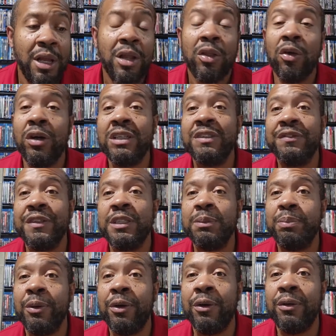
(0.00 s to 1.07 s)
Laurence
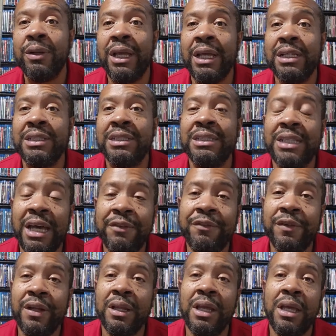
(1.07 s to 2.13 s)
Fishburne is
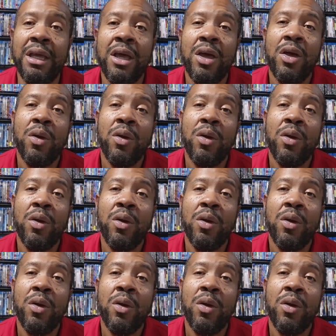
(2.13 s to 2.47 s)
definitely